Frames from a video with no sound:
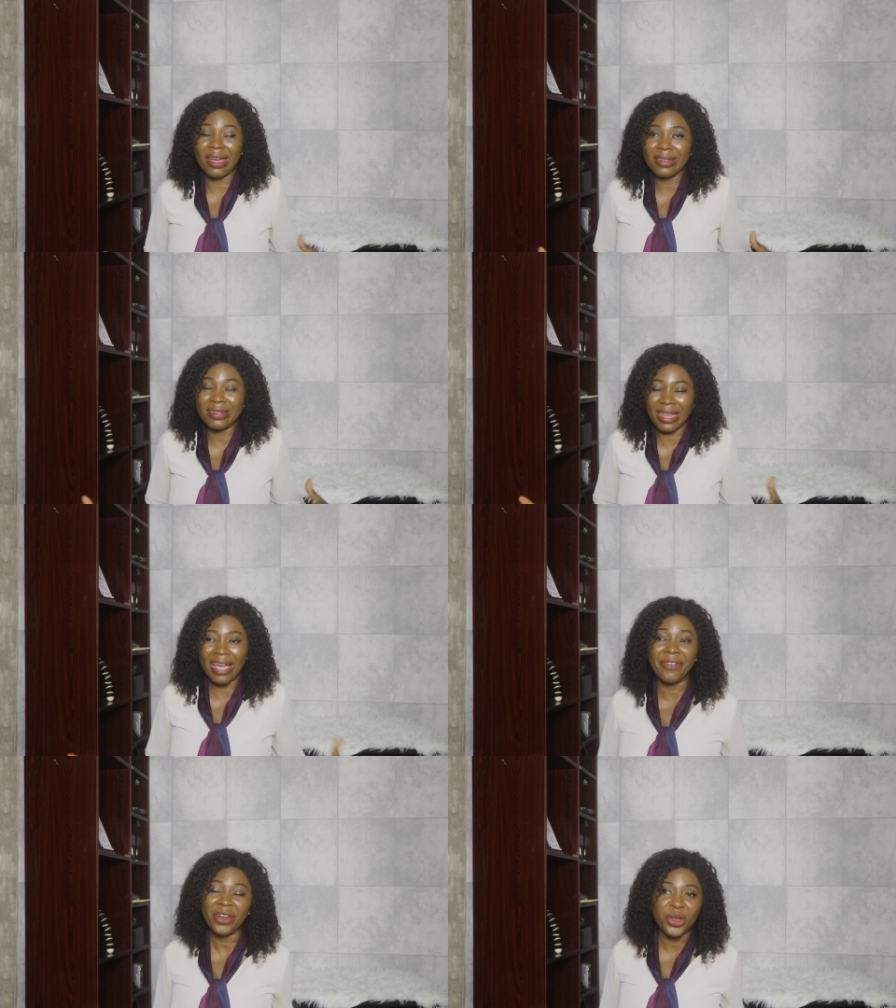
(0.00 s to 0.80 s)
they
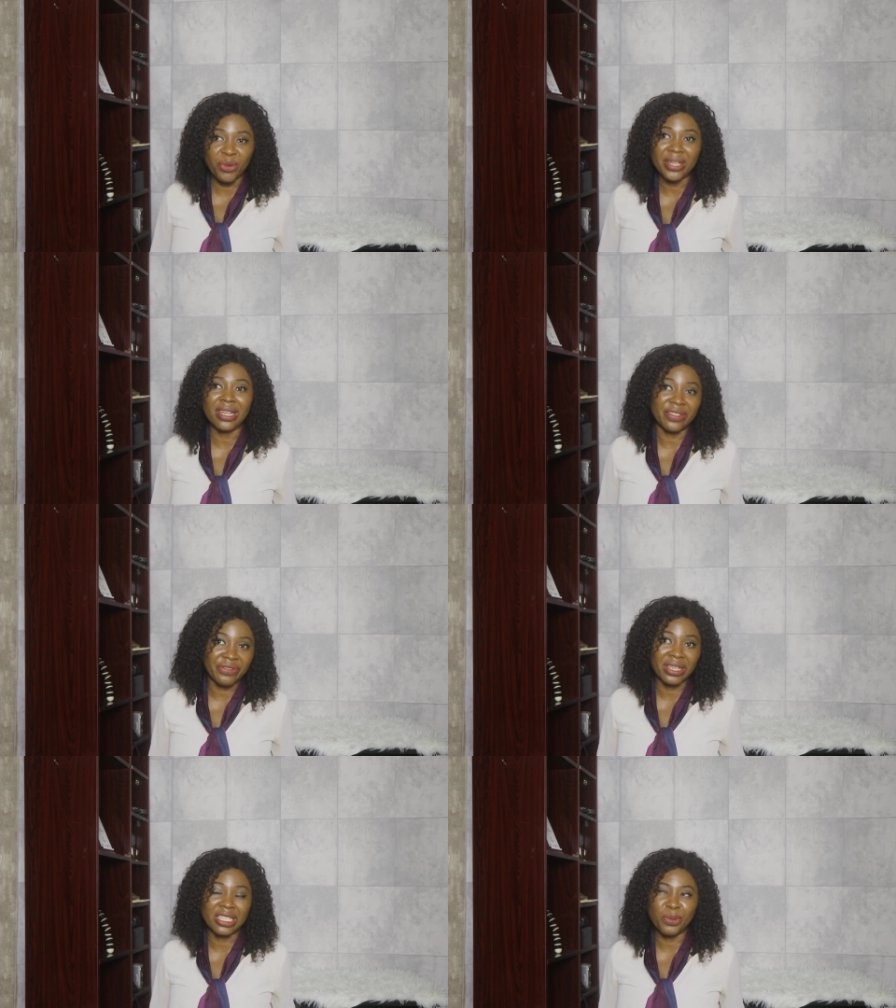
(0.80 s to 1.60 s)
are very great as
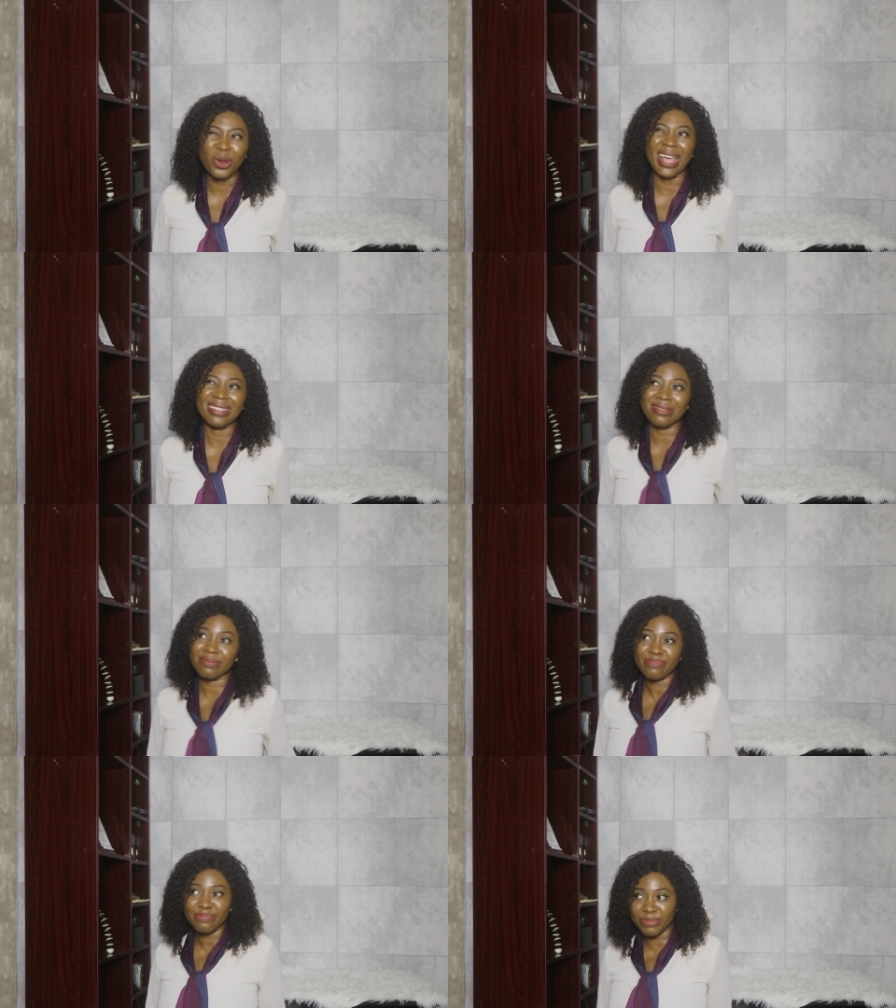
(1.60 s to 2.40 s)
friends, but as
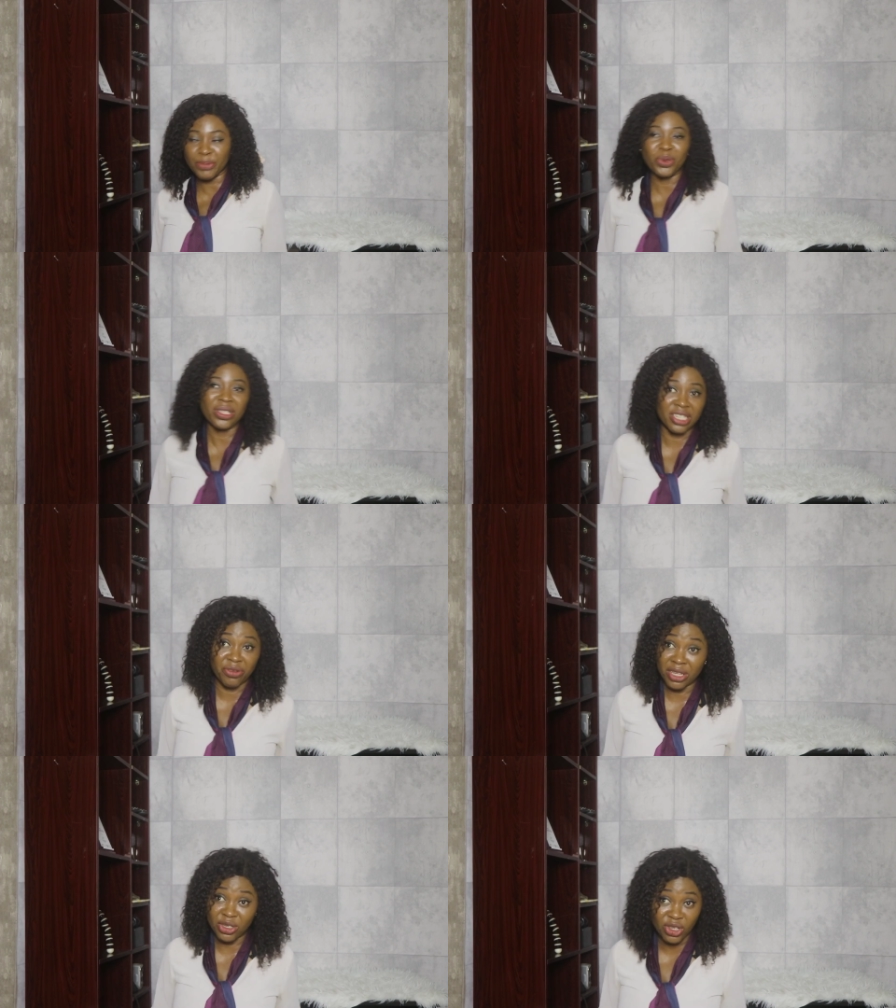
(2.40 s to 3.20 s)
people in a
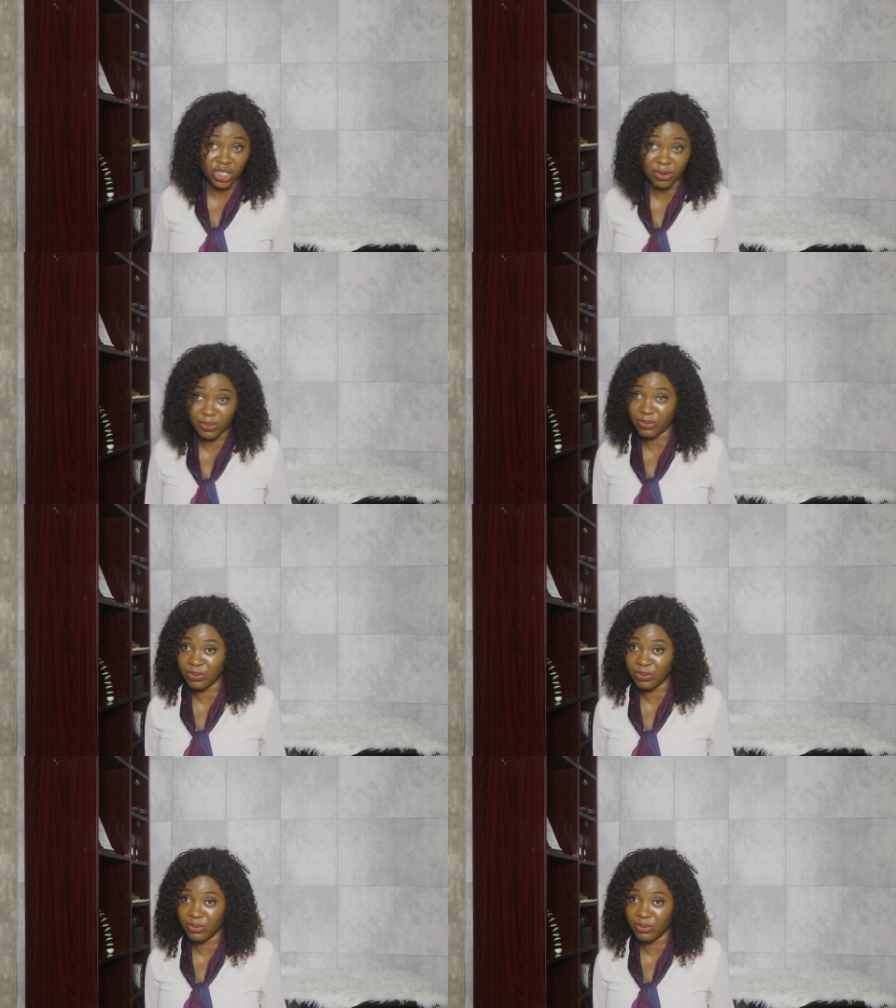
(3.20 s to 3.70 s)
relationship,